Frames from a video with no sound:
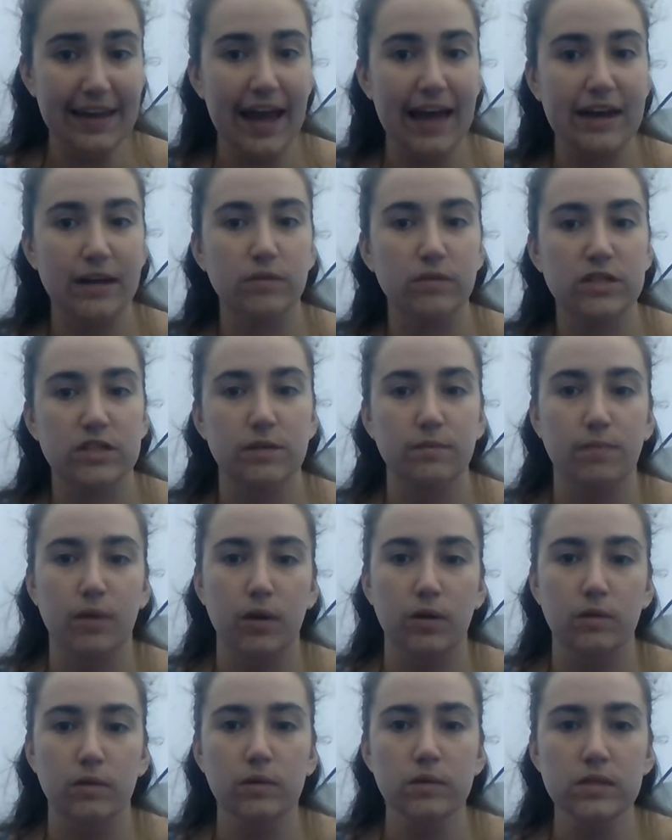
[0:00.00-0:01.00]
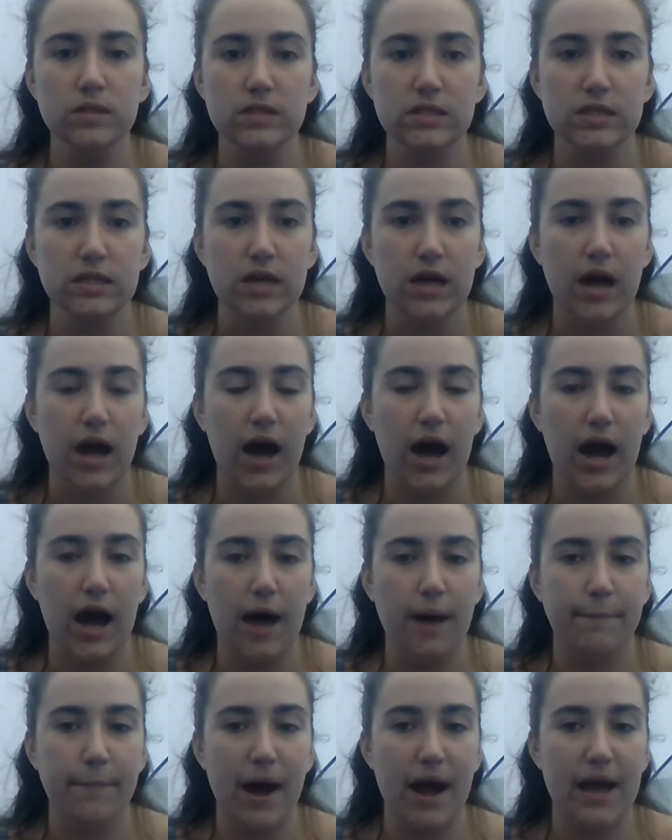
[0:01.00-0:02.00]
and it was composed
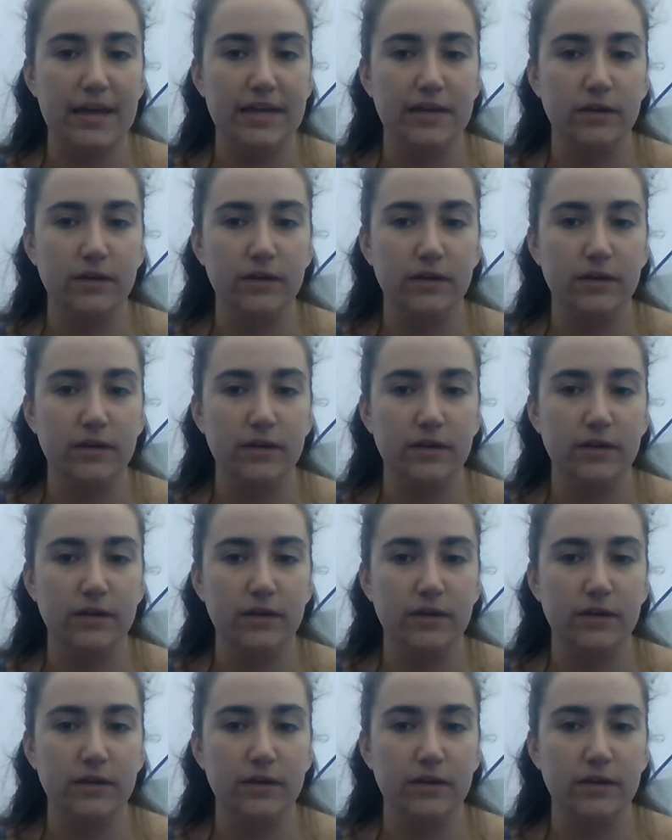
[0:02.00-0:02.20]
by Igor